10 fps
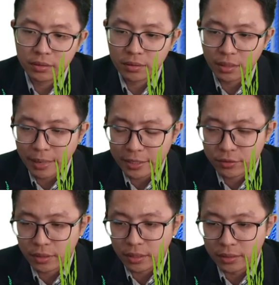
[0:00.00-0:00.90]

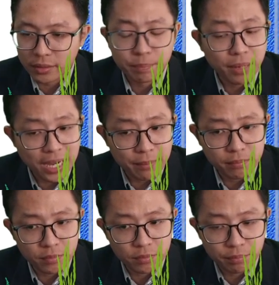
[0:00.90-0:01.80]
the
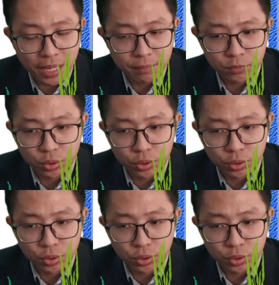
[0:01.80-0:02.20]
pump